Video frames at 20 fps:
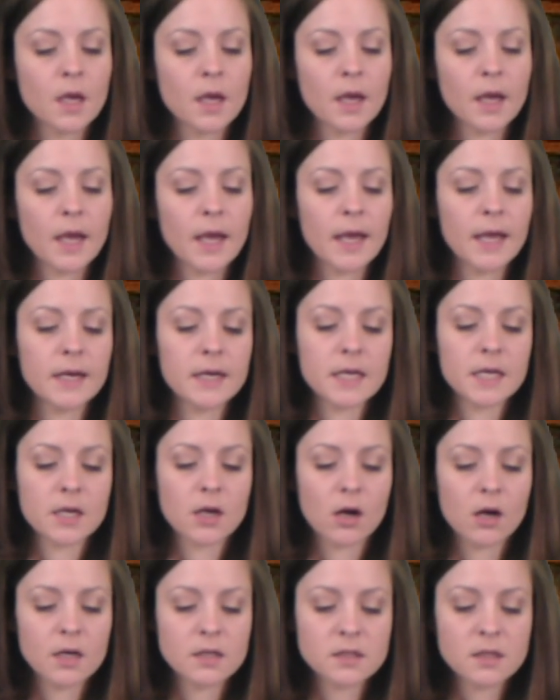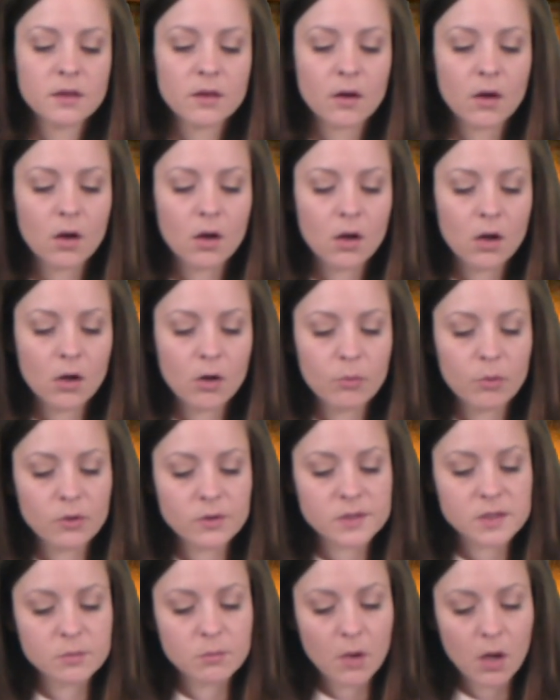And he causeth all, both
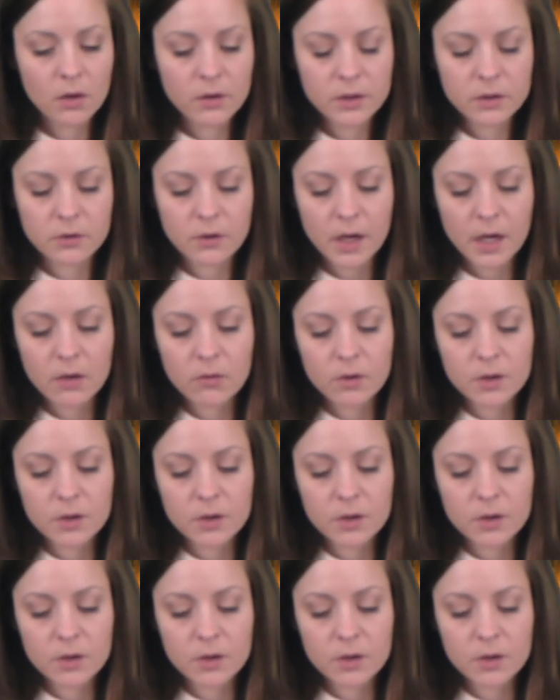small and great,